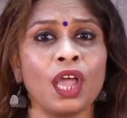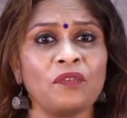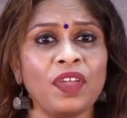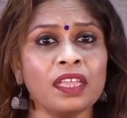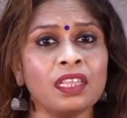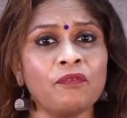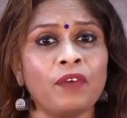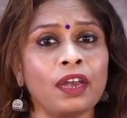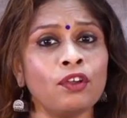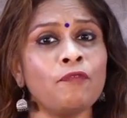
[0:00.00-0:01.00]
We are the
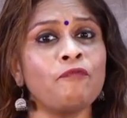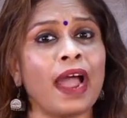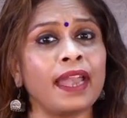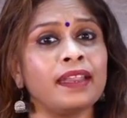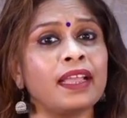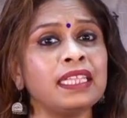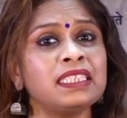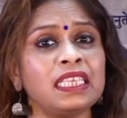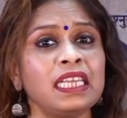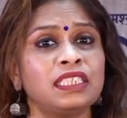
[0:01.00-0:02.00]
one who fight
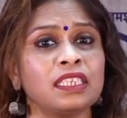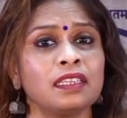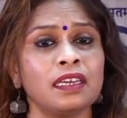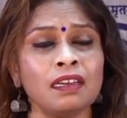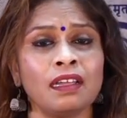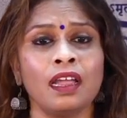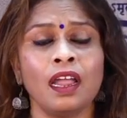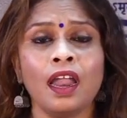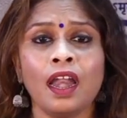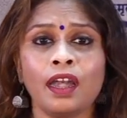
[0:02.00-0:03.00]
against each other.
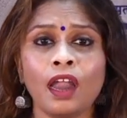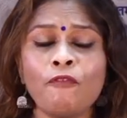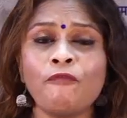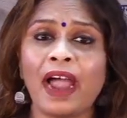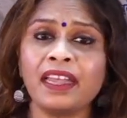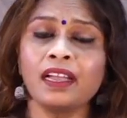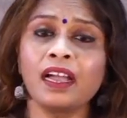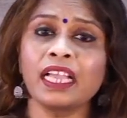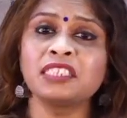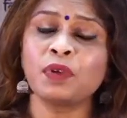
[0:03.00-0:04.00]
Now, fighting
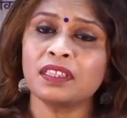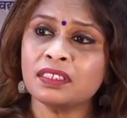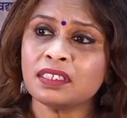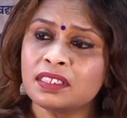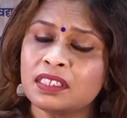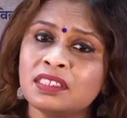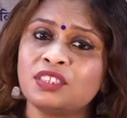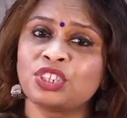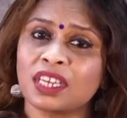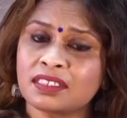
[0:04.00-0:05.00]
against brothers, is this
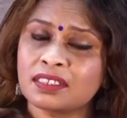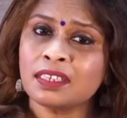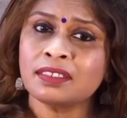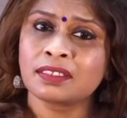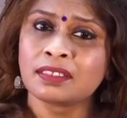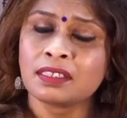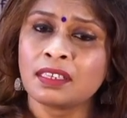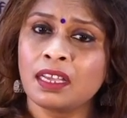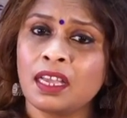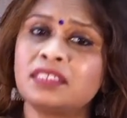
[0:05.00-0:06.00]
justice?
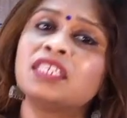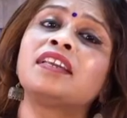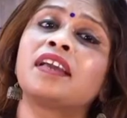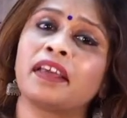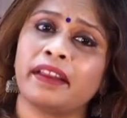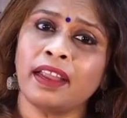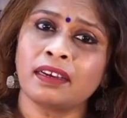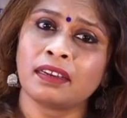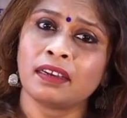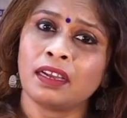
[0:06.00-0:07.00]
Is it
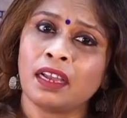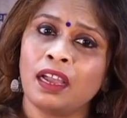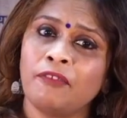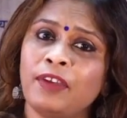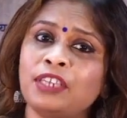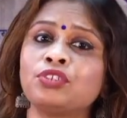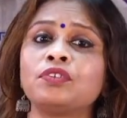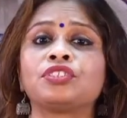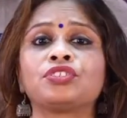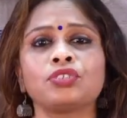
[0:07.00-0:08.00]
correct? We should
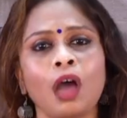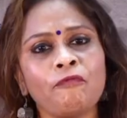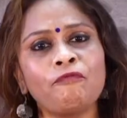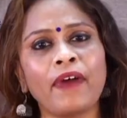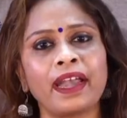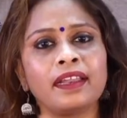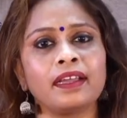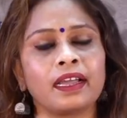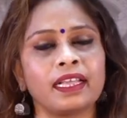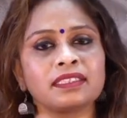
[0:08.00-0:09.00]
stop fighting
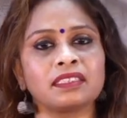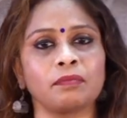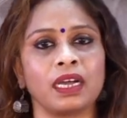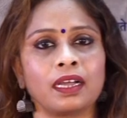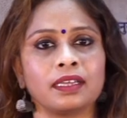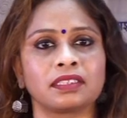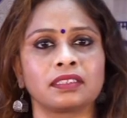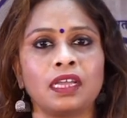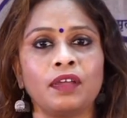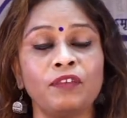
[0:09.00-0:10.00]
against among us.
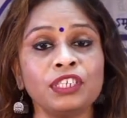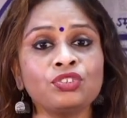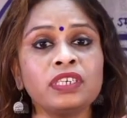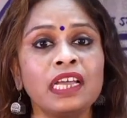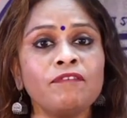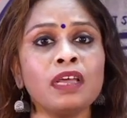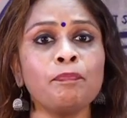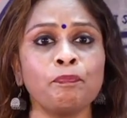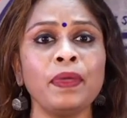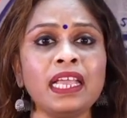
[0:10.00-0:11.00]
We should
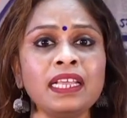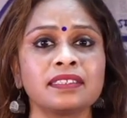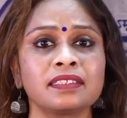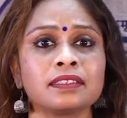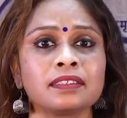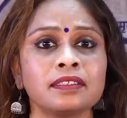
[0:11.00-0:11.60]
develop peace.